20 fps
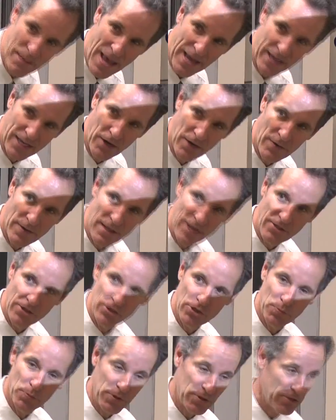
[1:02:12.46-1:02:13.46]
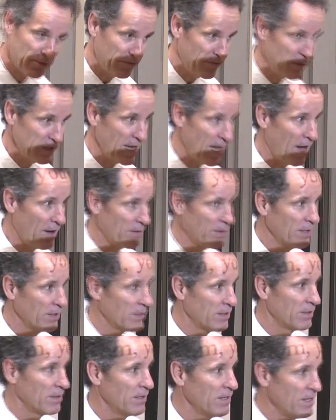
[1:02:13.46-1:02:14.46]
back here, and then you just put your feet down,
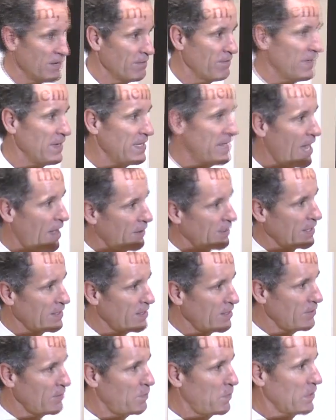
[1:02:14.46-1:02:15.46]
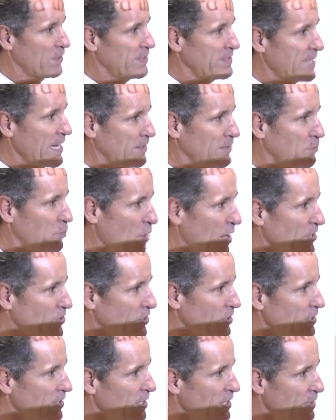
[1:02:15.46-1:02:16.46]
and then you take the
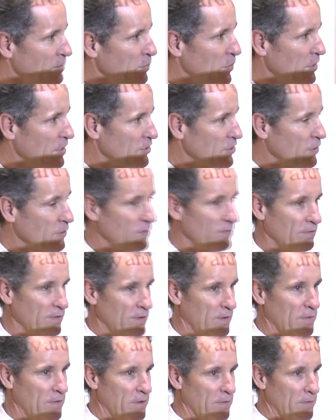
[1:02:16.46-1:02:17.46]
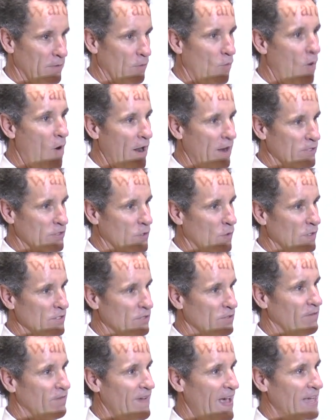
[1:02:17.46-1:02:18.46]
pressure. Pretty soon, the water's going
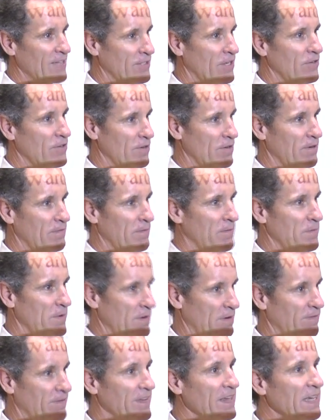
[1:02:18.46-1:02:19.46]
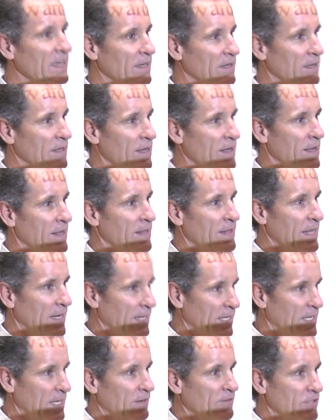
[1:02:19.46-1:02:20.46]
so fast under your feet that
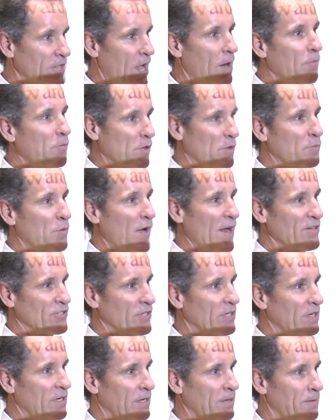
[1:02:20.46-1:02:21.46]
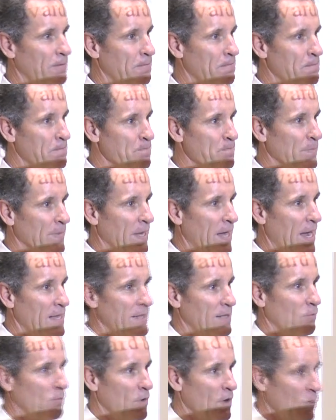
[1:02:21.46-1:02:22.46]
it gives upward pressure.
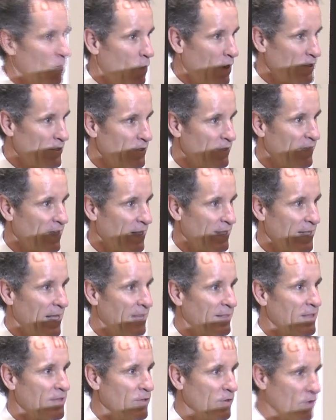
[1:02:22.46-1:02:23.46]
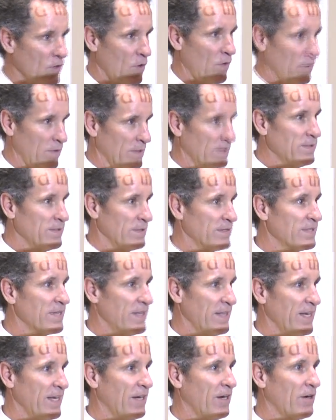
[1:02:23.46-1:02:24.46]
And then once you go to that, then you go
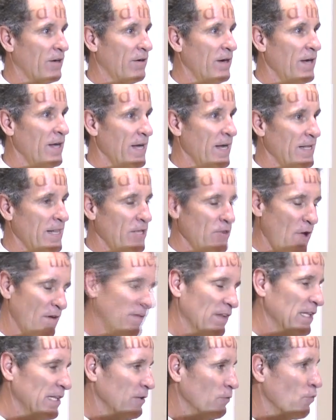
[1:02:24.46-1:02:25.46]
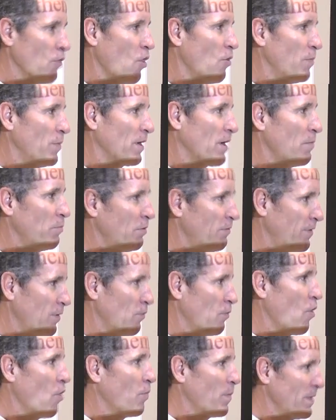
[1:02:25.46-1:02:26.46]
to the here. Then you have a little rope, a
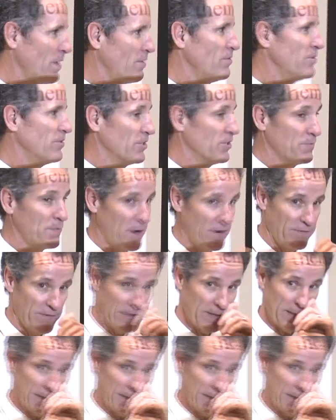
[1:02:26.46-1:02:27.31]
couple-foot rope, and you're just barefoot